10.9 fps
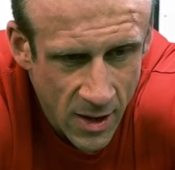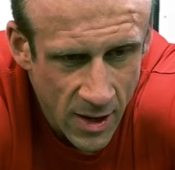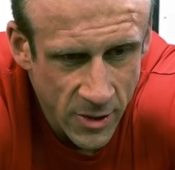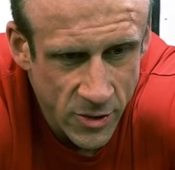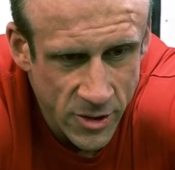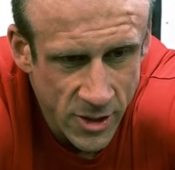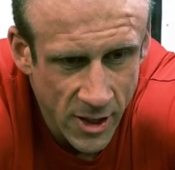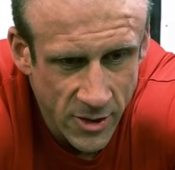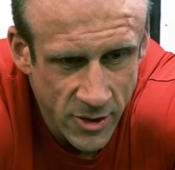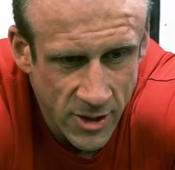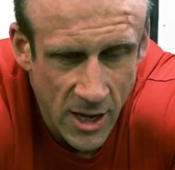It does
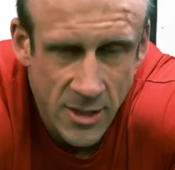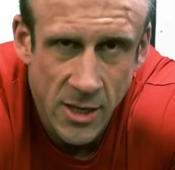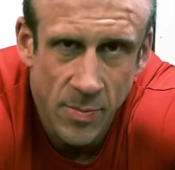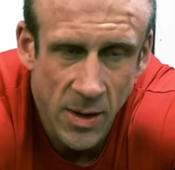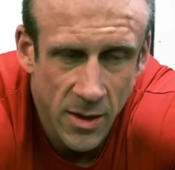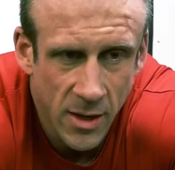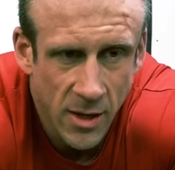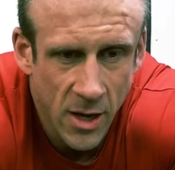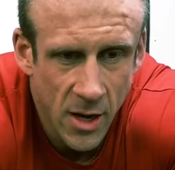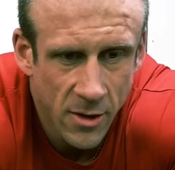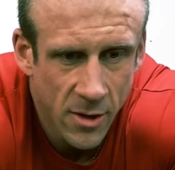get to you a bit that you
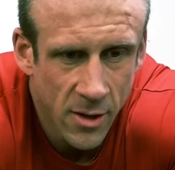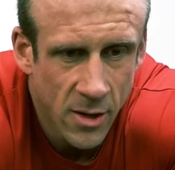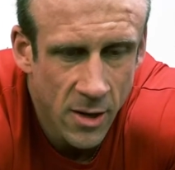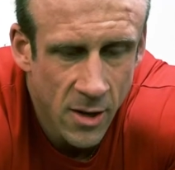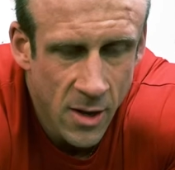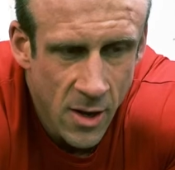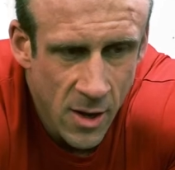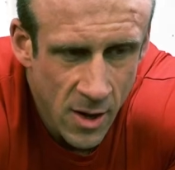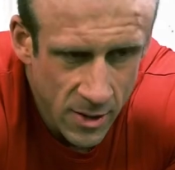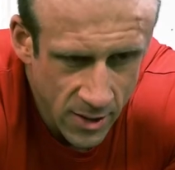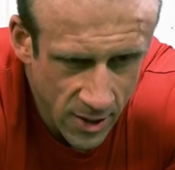
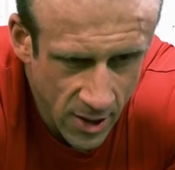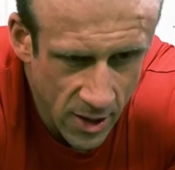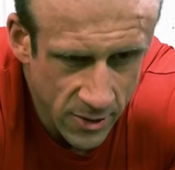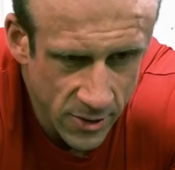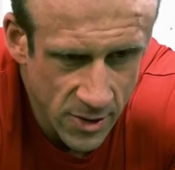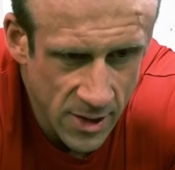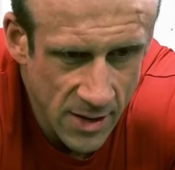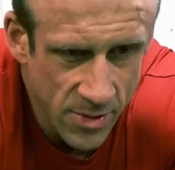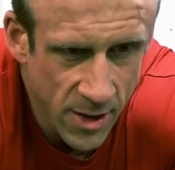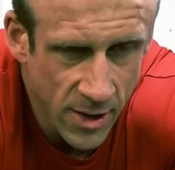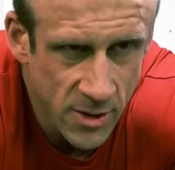can't do the same
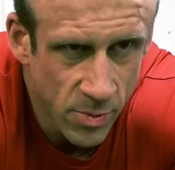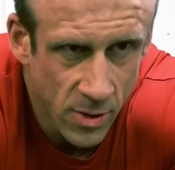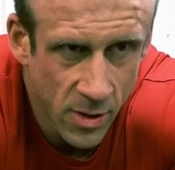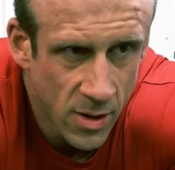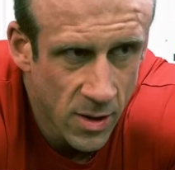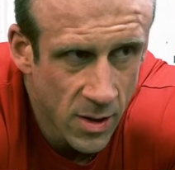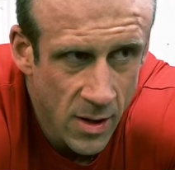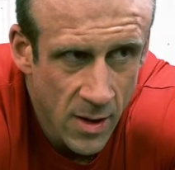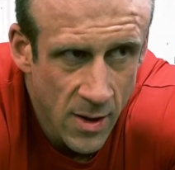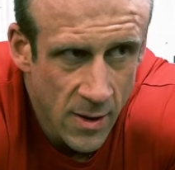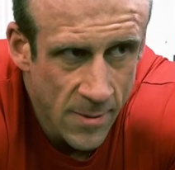things, but
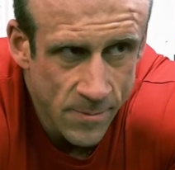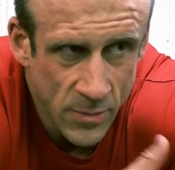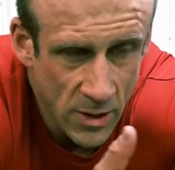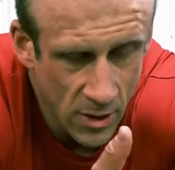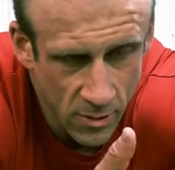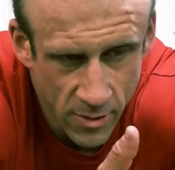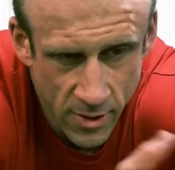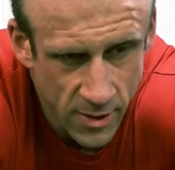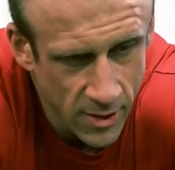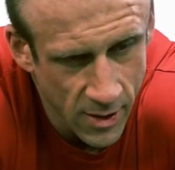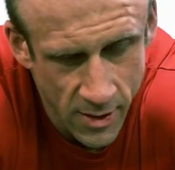you
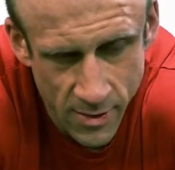know.